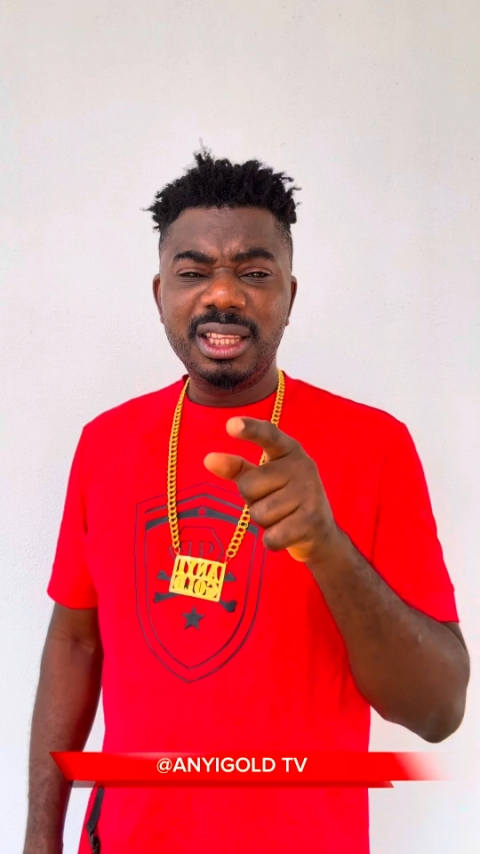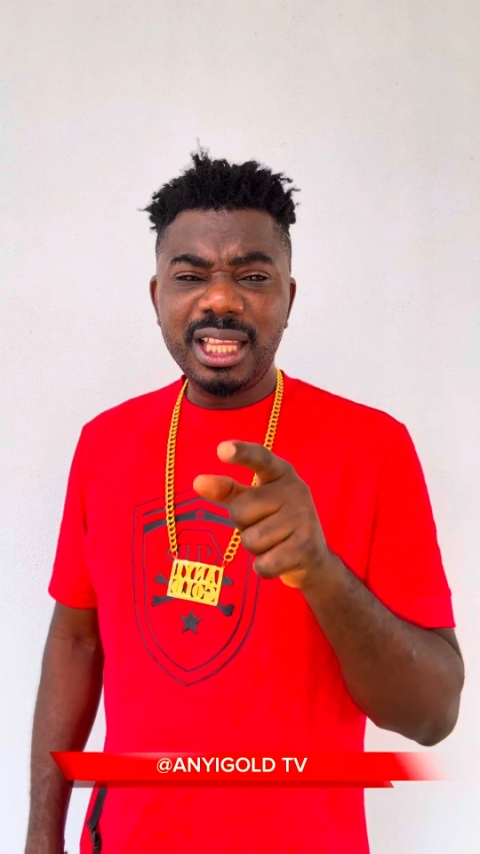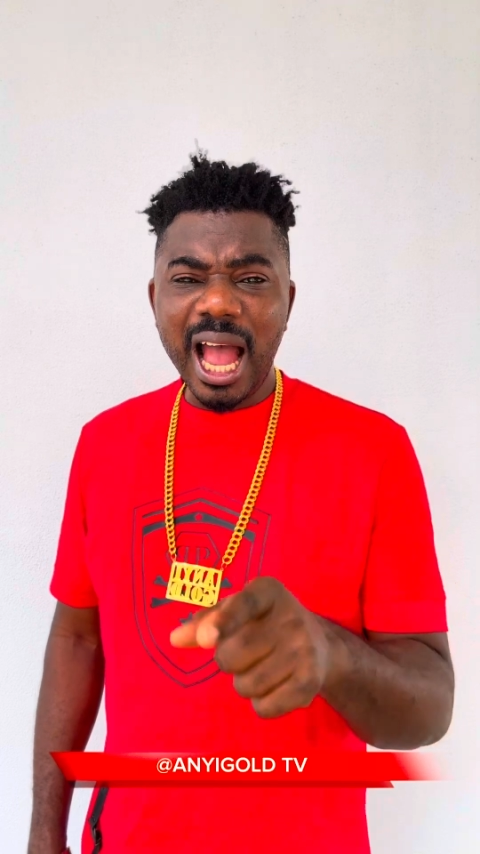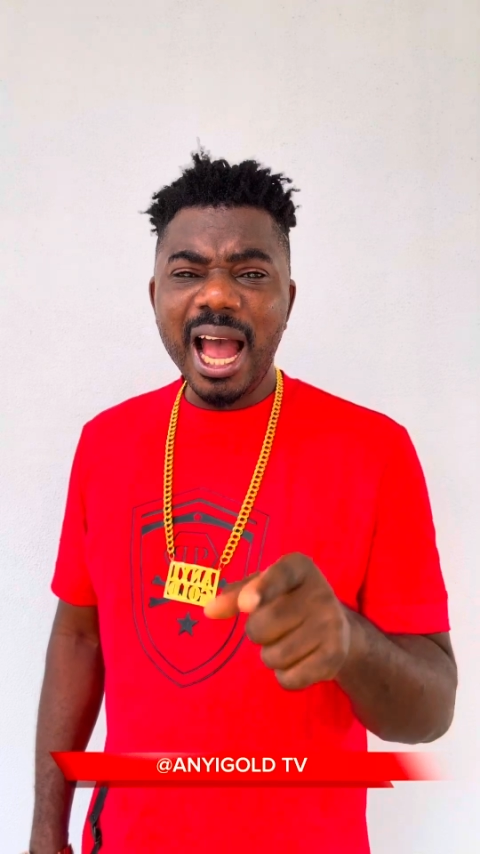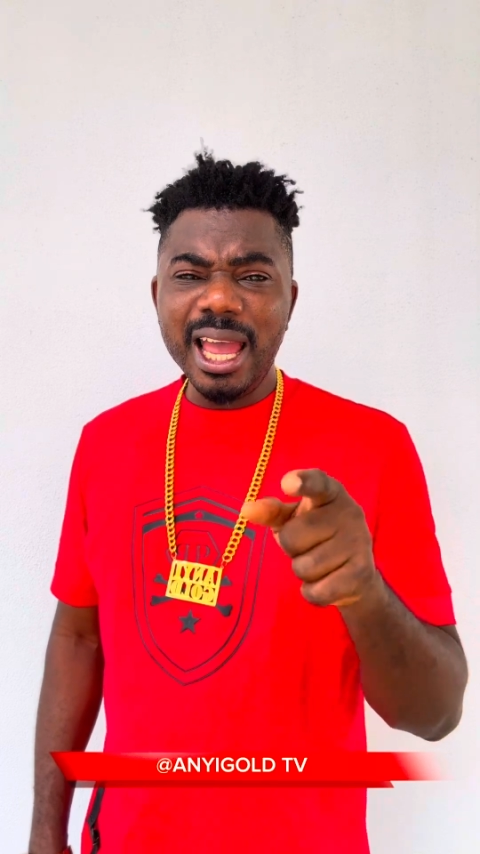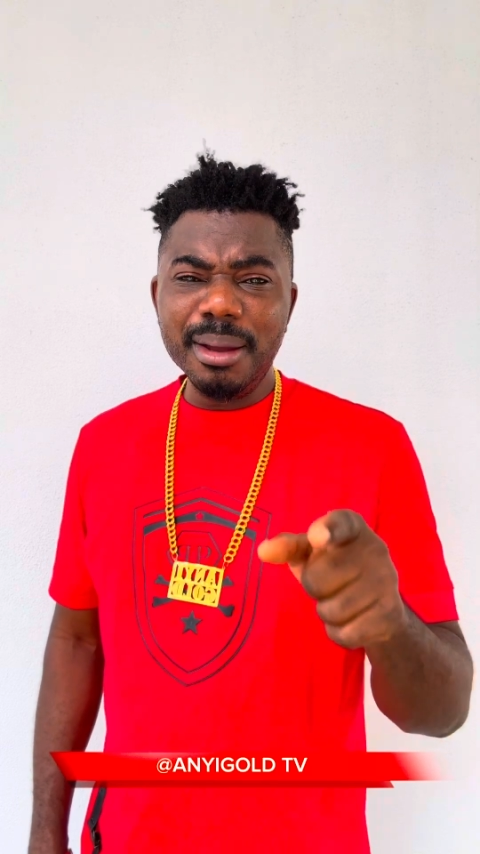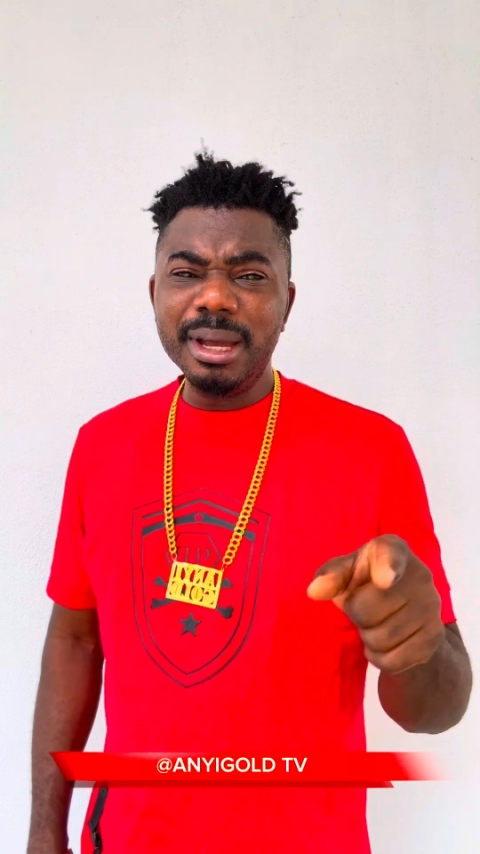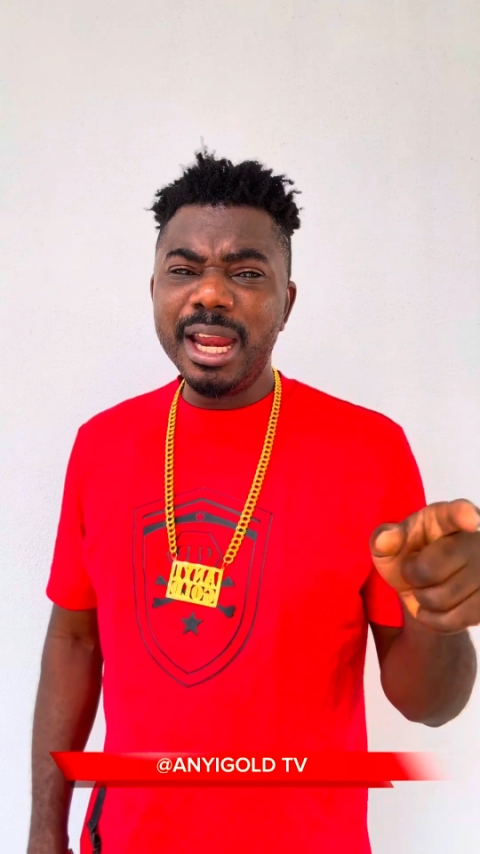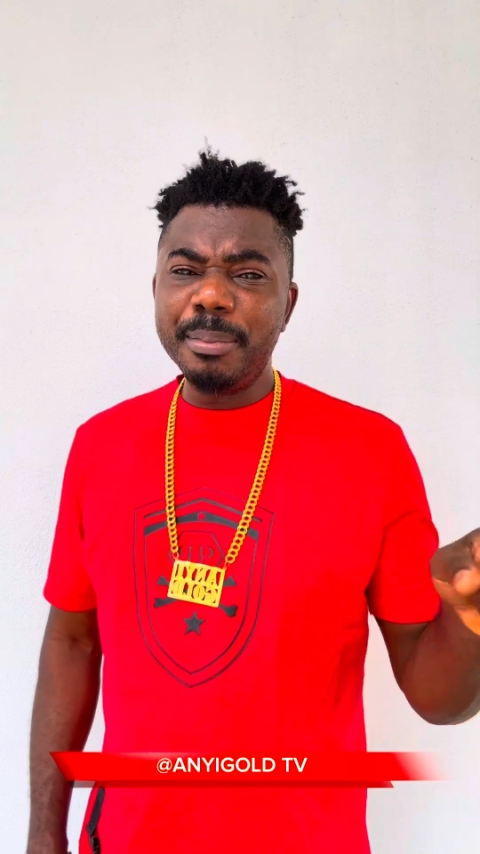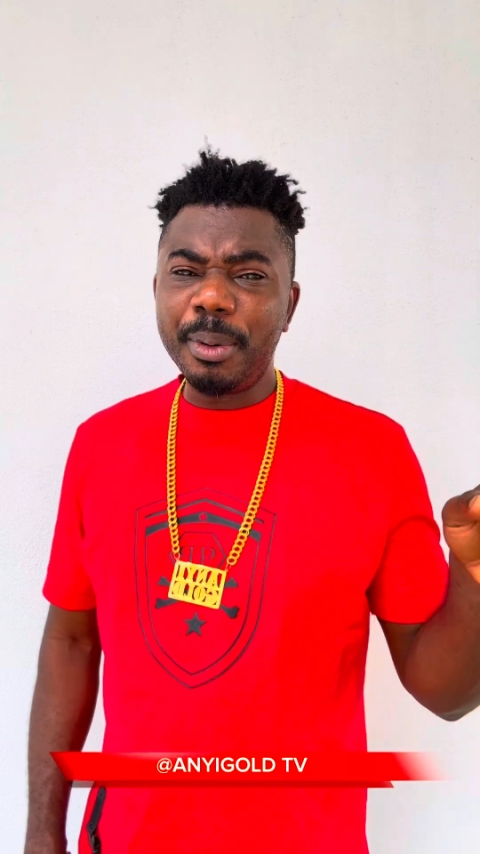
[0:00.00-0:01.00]
Tell
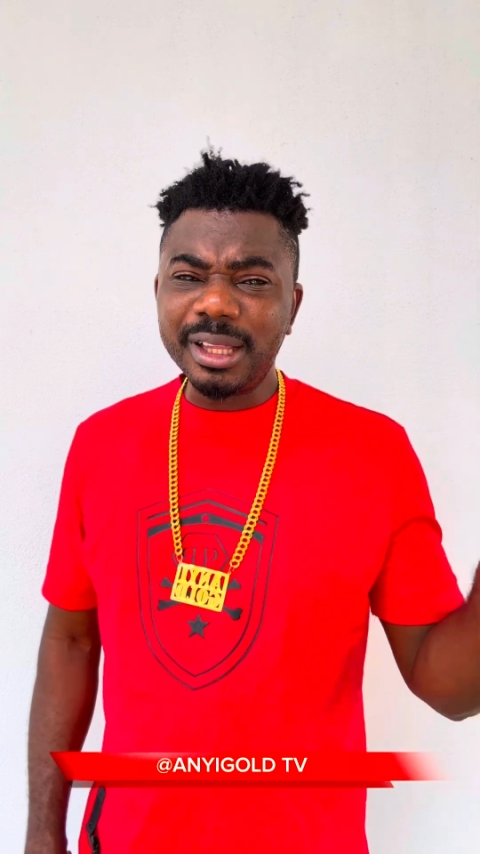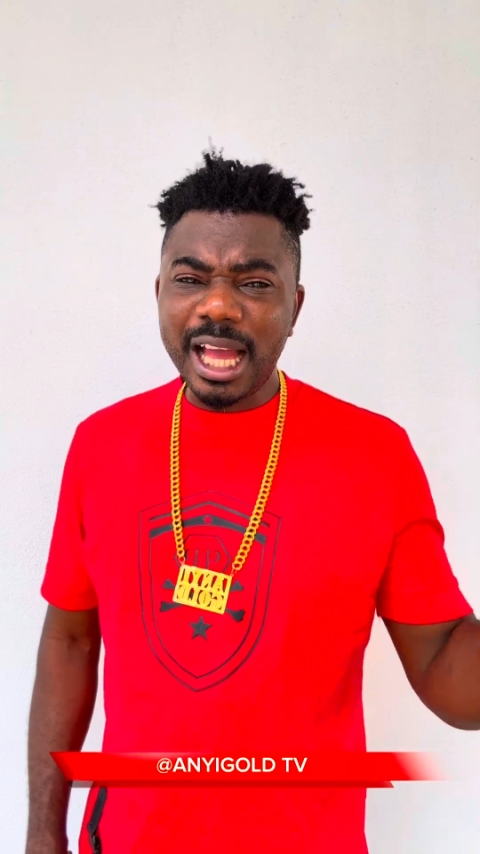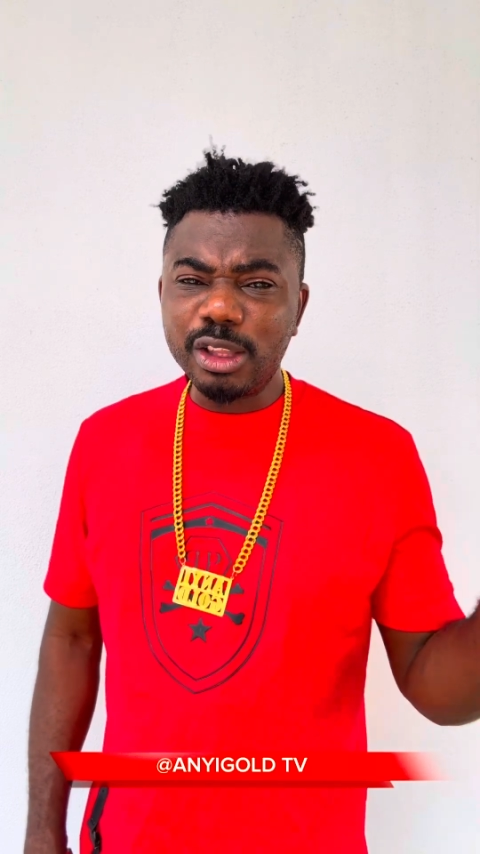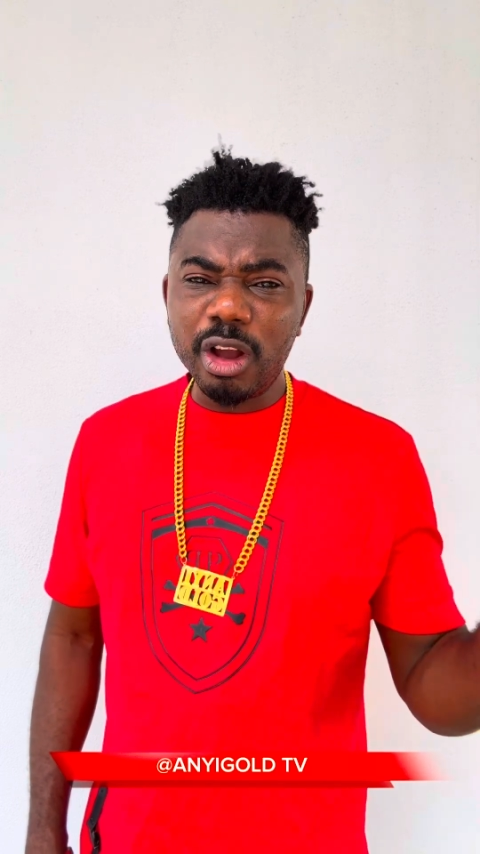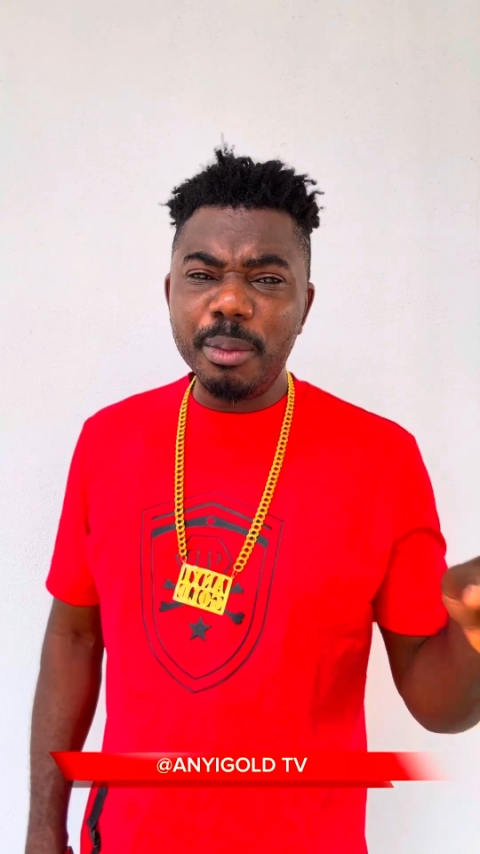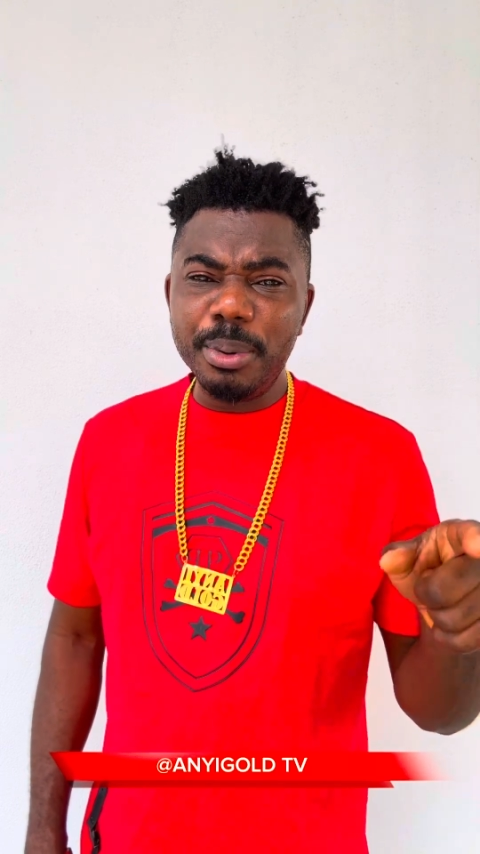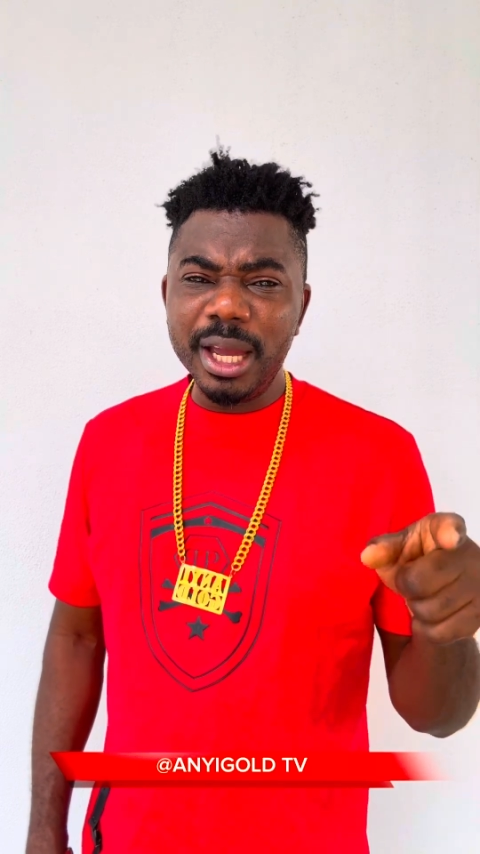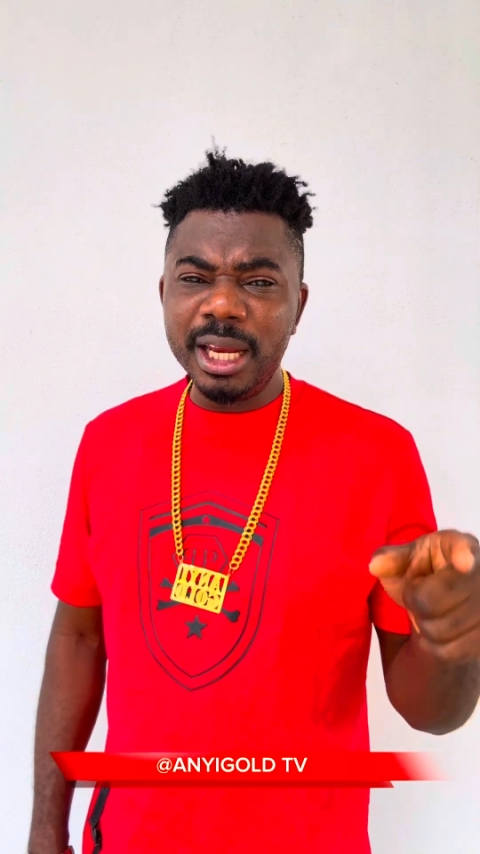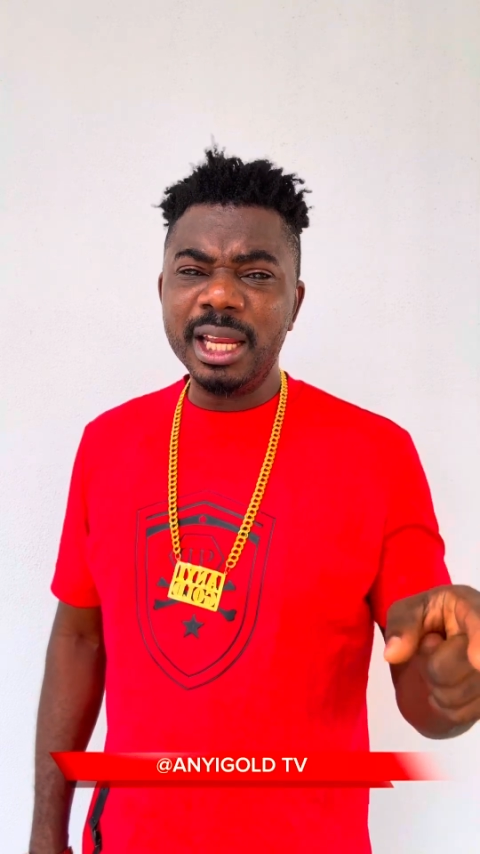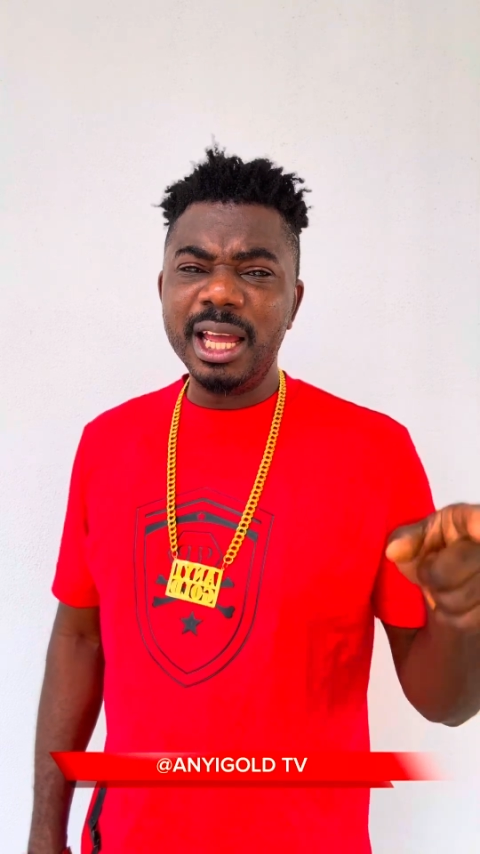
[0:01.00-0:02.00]
him the importance of
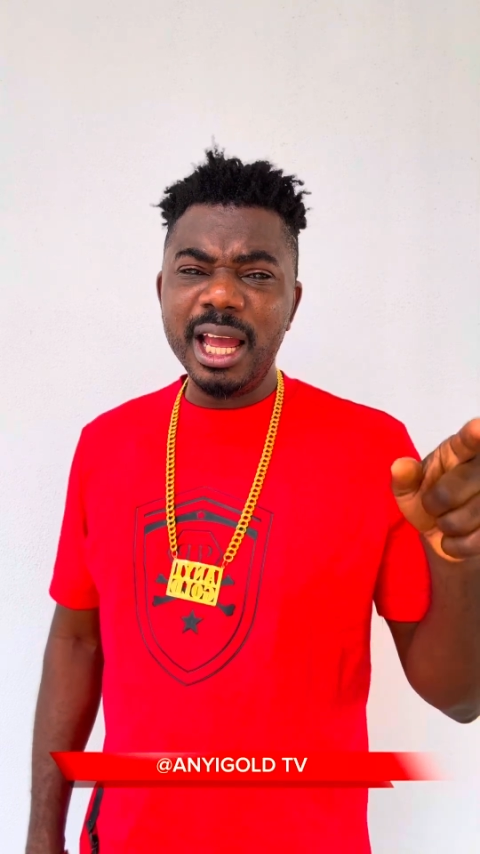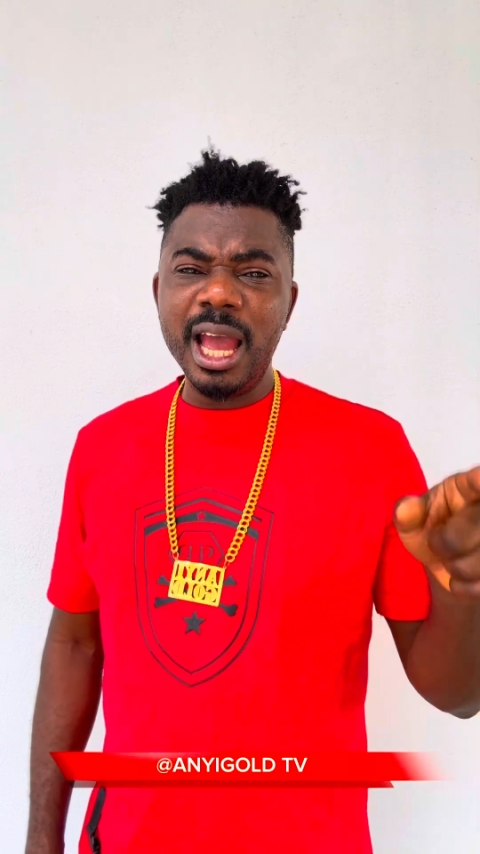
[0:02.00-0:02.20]
being